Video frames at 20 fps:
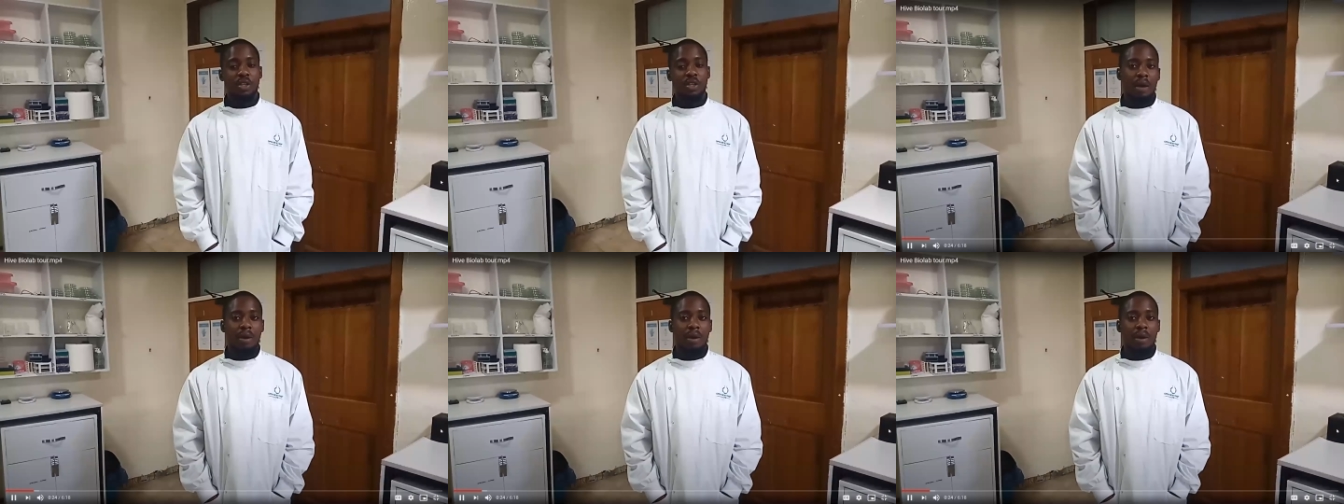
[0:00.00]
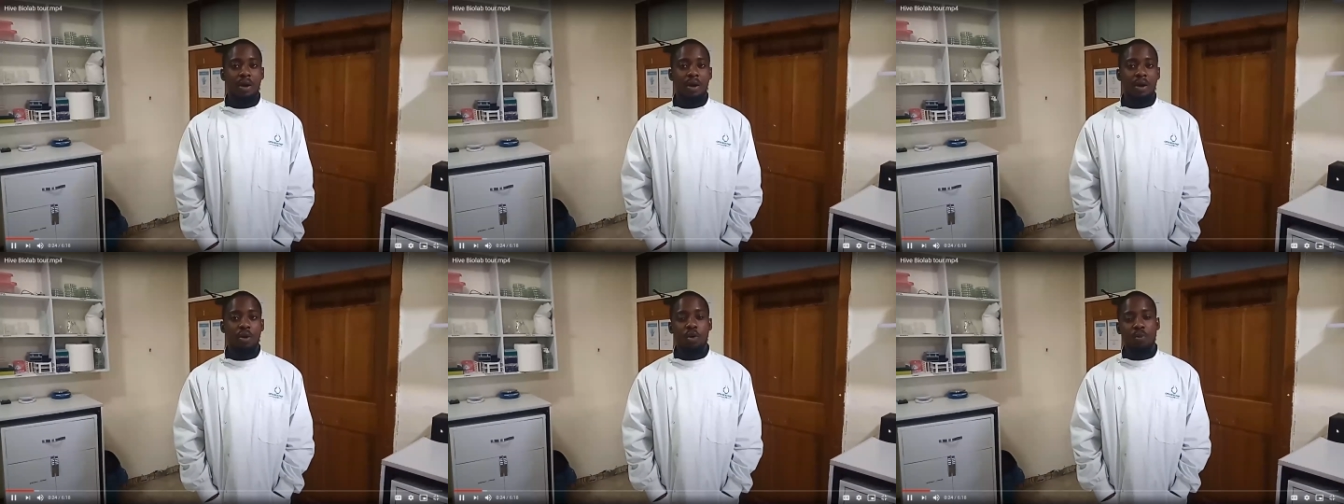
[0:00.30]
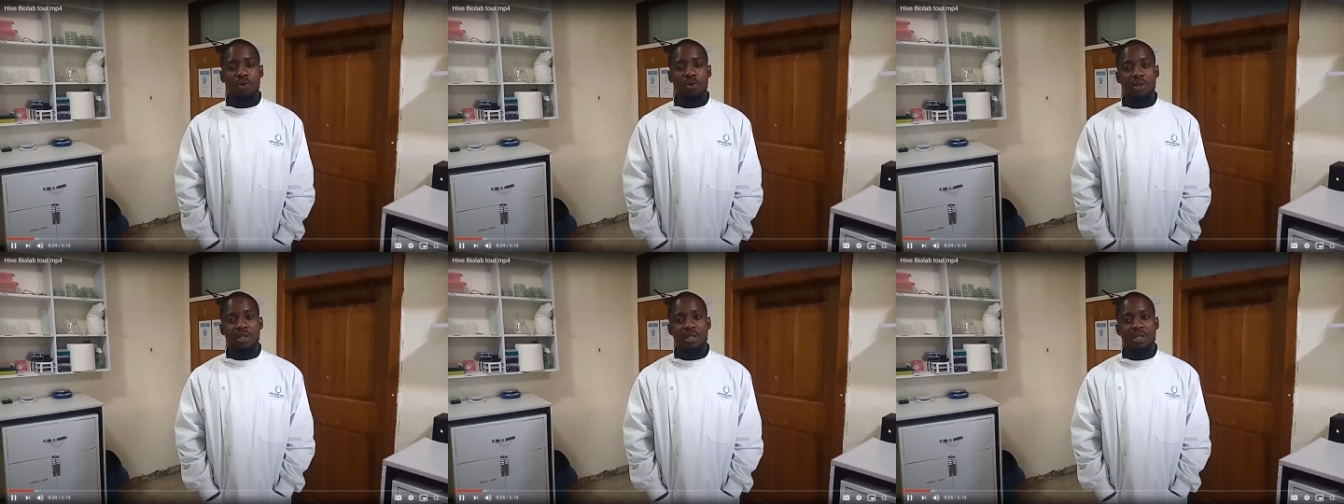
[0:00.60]
uh, our
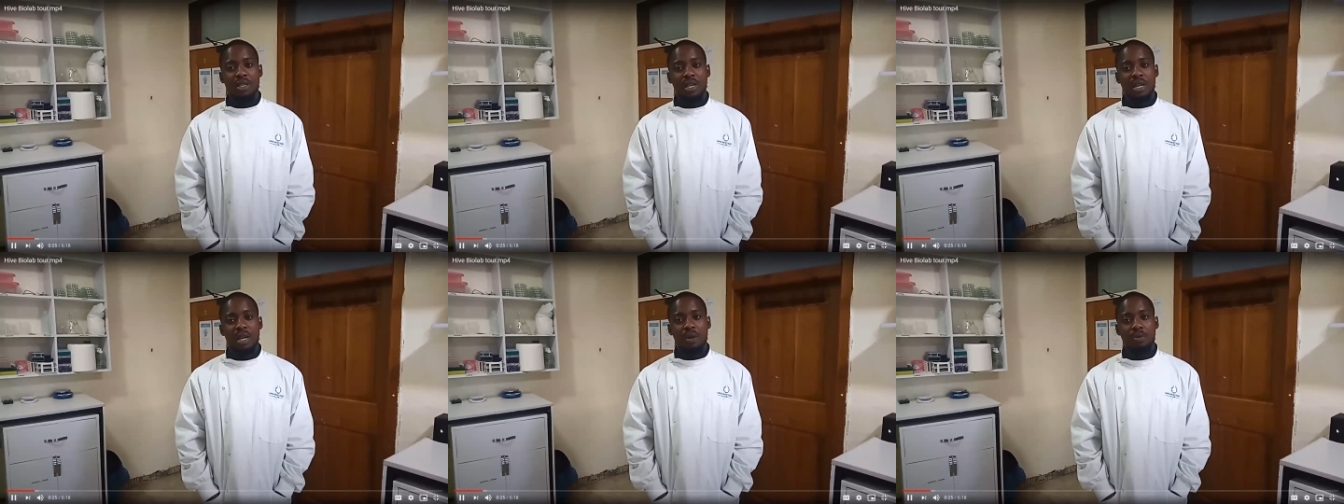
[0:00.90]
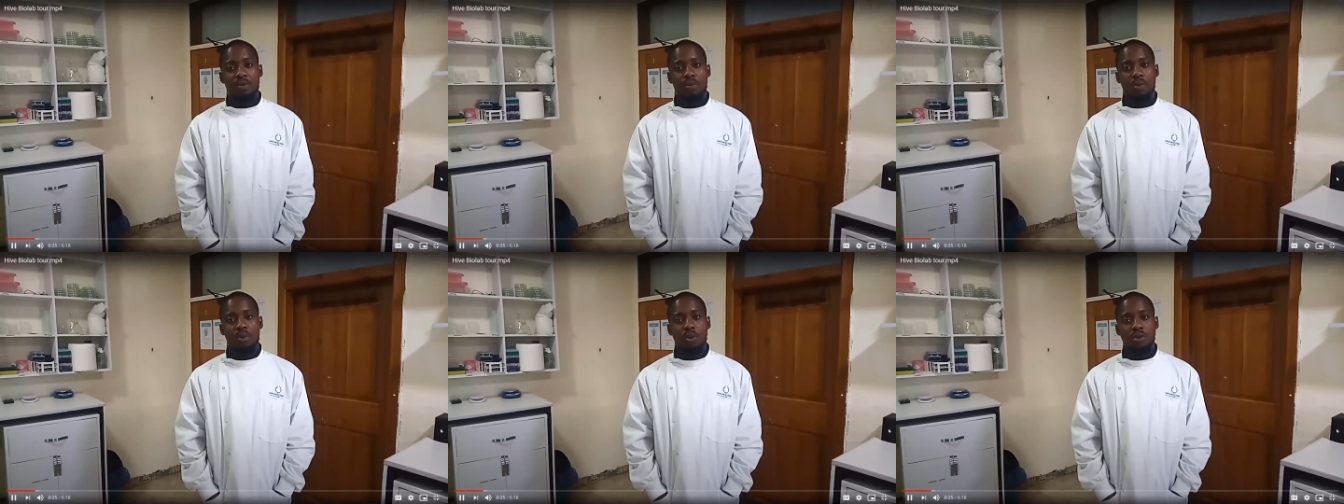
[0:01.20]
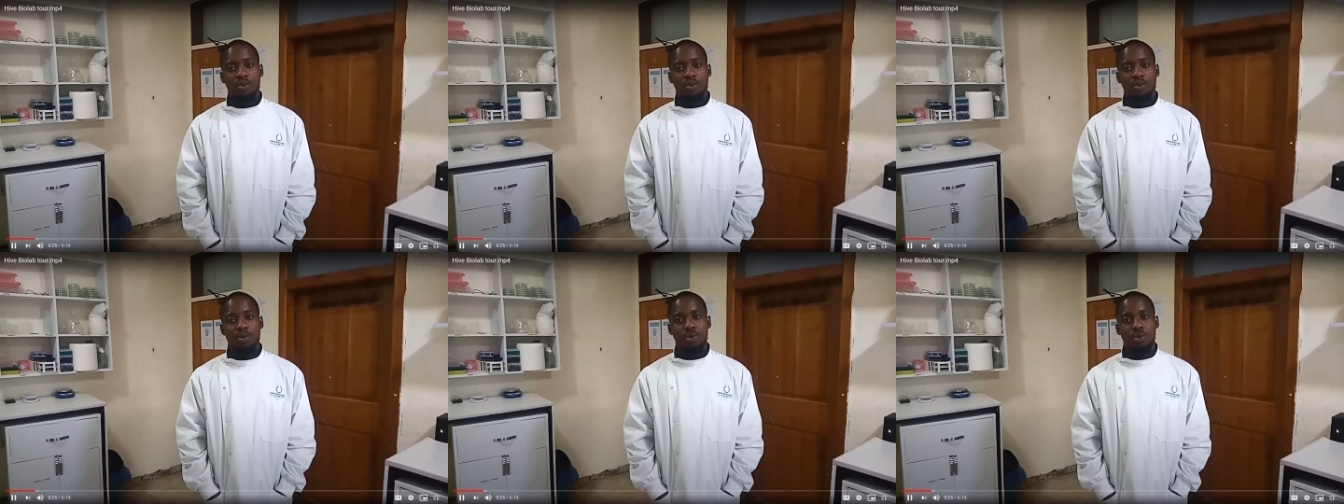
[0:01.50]
community lab,
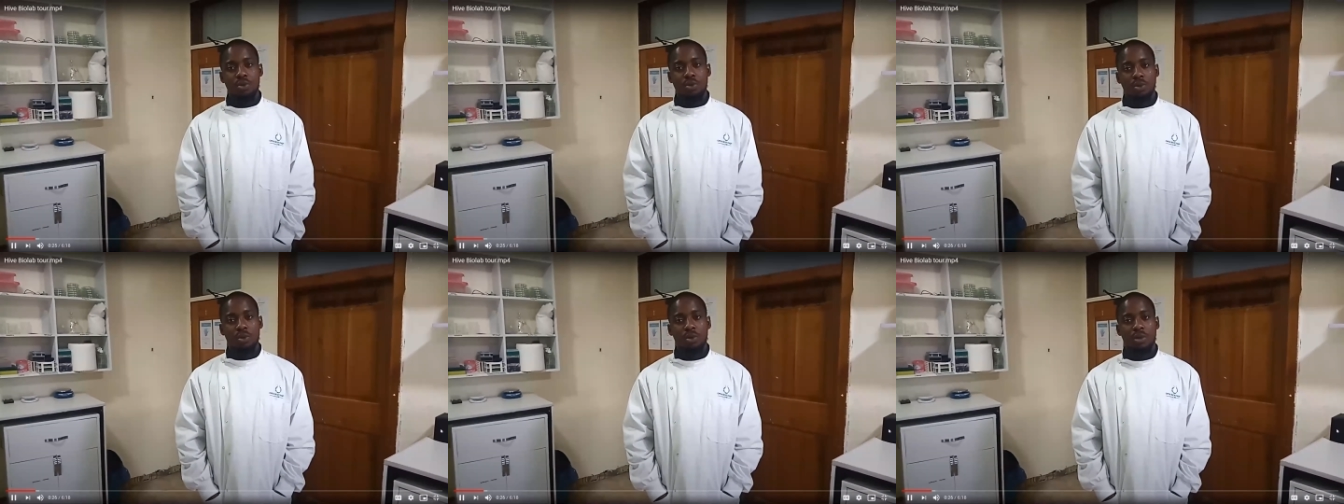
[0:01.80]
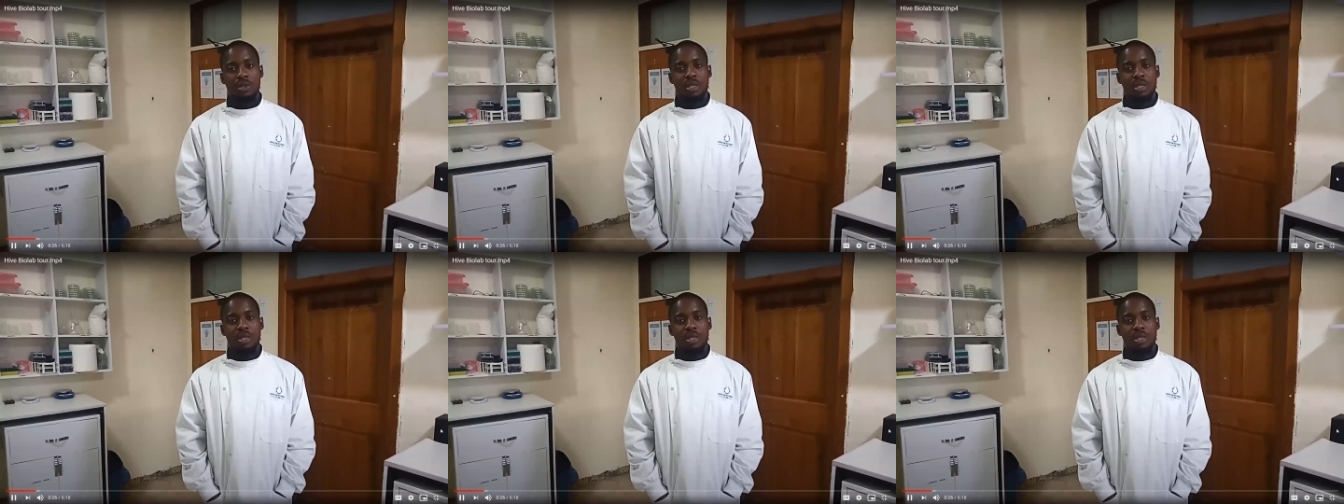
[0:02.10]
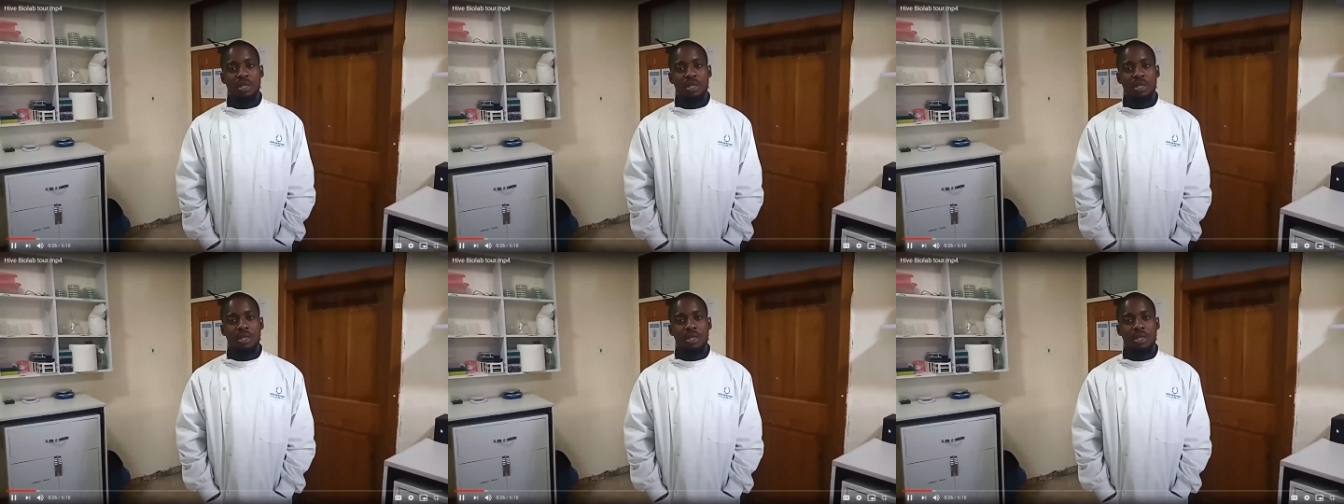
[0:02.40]
want to start